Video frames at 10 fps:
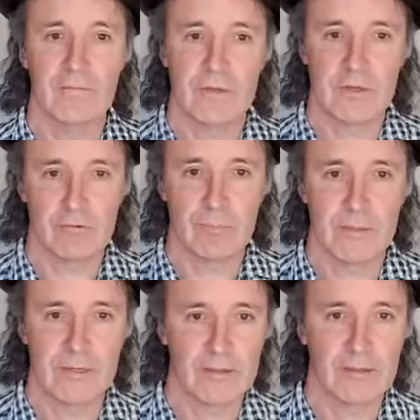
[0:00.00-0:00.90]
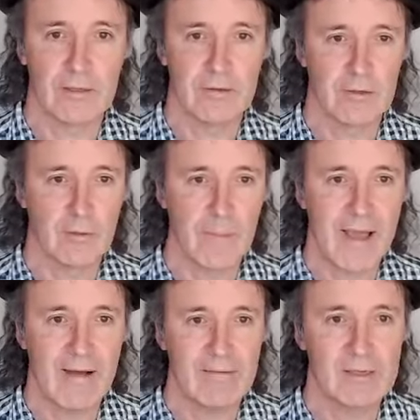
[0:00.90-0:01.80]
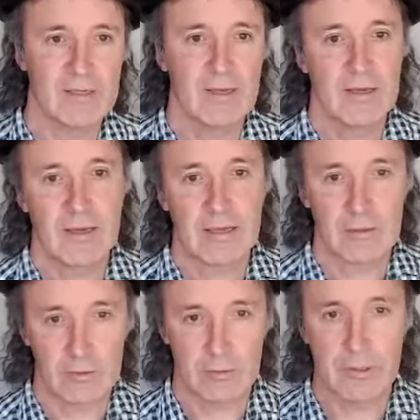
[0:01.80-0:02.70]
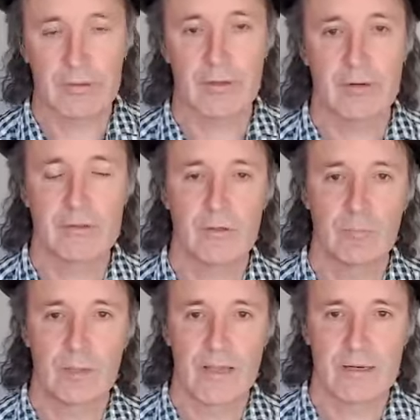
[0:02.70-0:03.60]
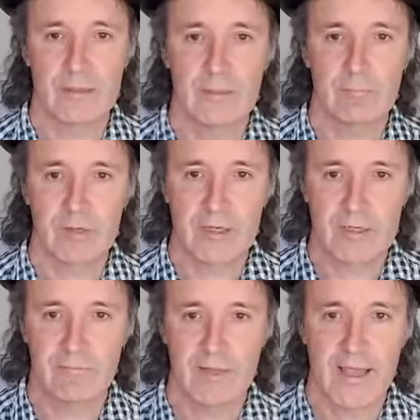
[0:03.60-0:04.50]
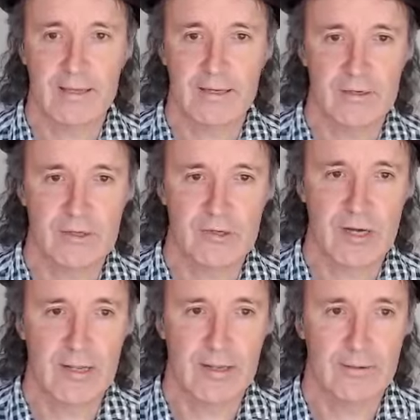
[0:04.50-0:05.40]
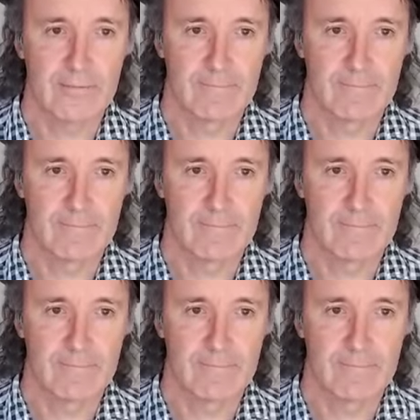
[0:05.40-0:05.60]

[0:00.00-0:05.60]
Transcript: of the European colonial powers, including those who planted the British flag in Australia.